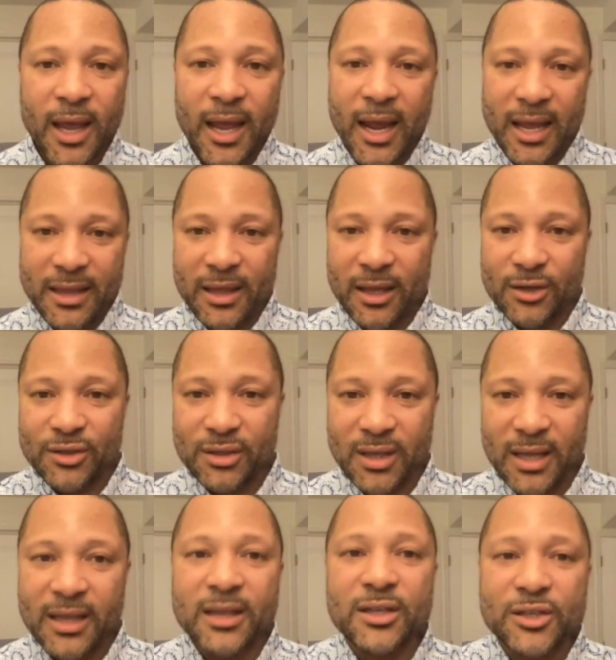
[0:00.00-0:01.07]
Mm-hmm.
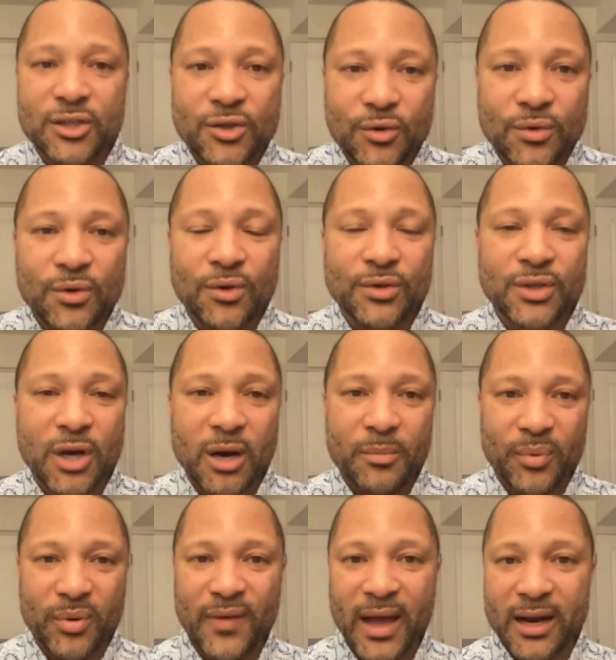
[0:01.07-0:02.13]
And then the schools aren't
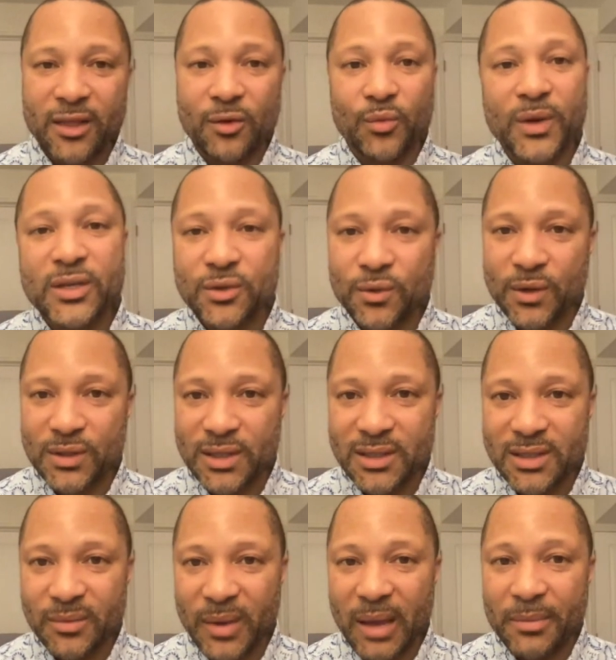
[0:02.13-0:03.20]
provided the resources
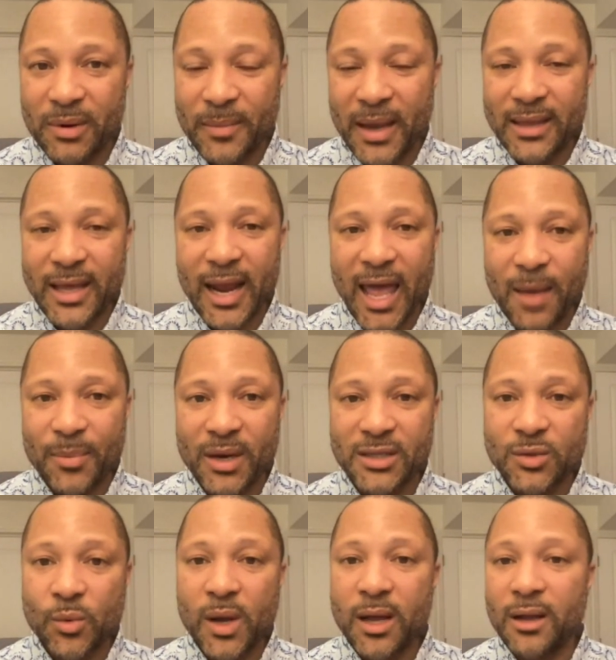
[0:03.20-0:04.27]
to be able to make that happen
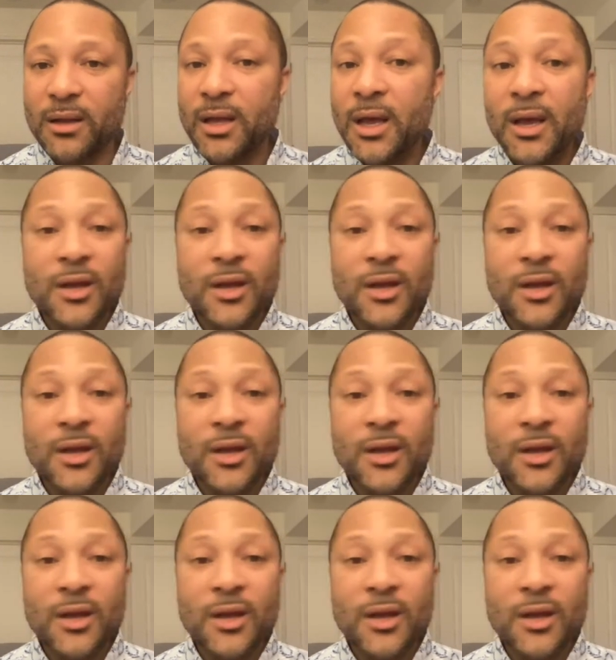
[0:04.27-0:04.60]
as well.